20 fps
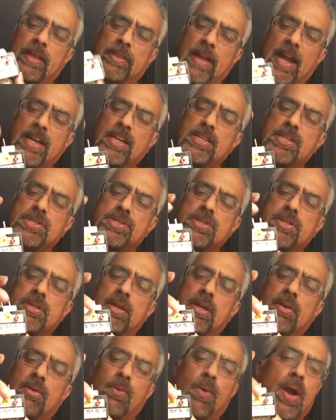That is
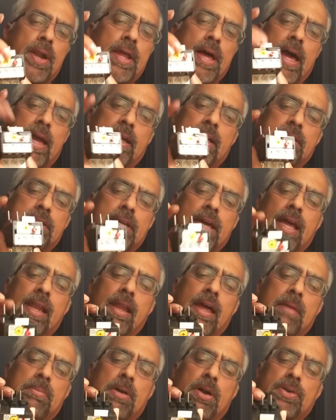what I can
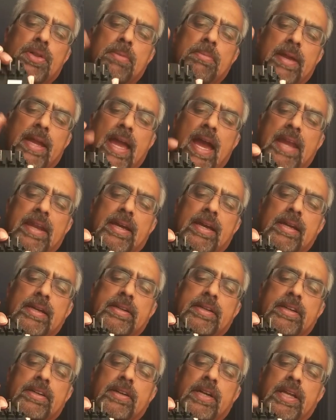tell about the mechanical
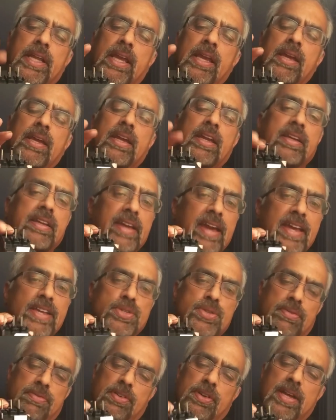integrity. In
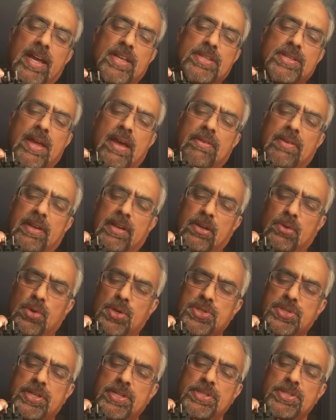case if you guys have any
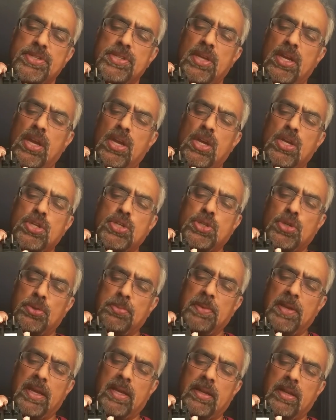questions,
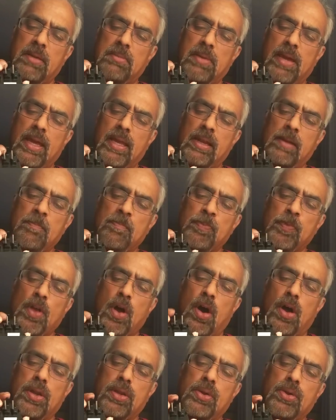shoot me an email,
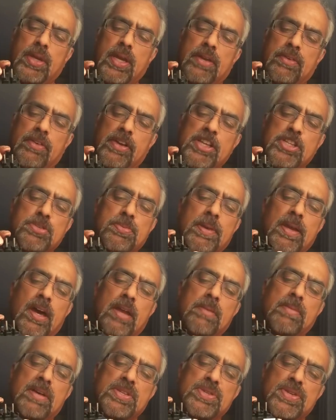or you can reach me
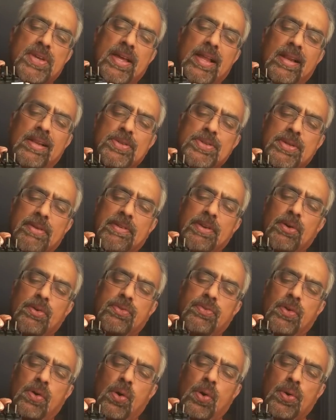on my cell
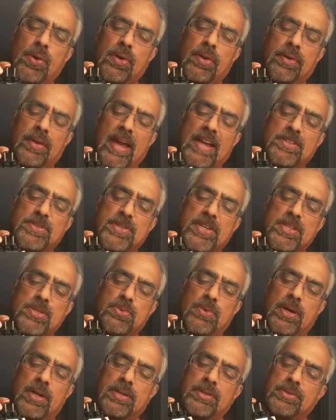
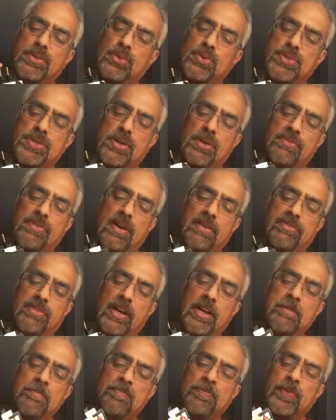
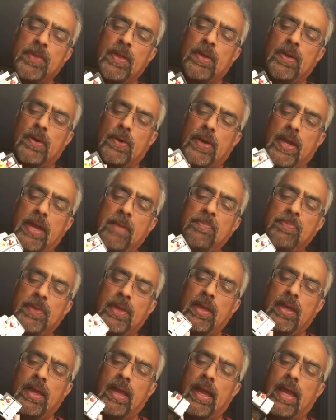704-961-2055. Okay,
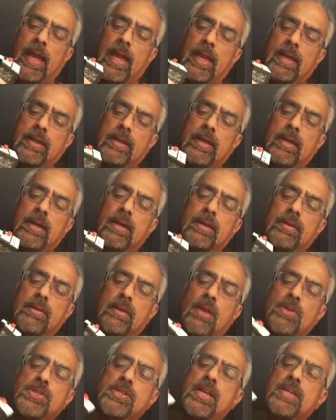and
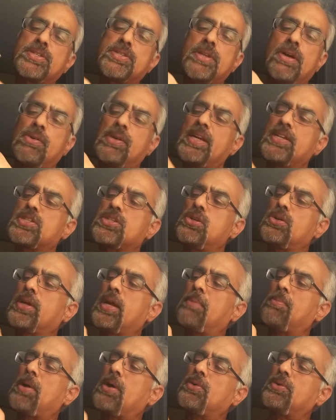let's look
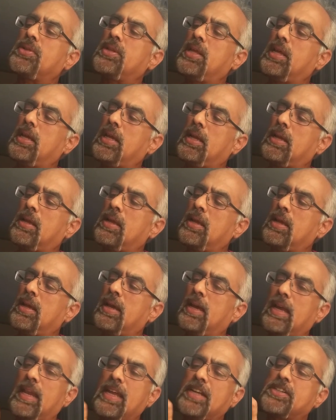about the
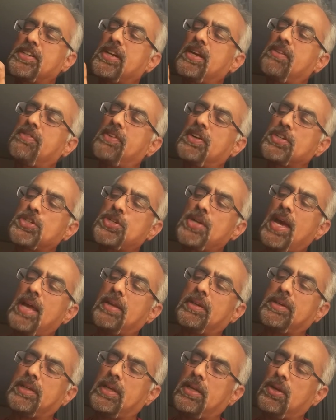electrical
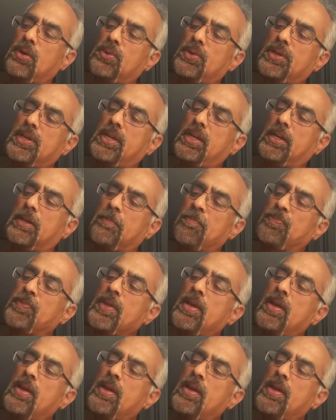functionality over here.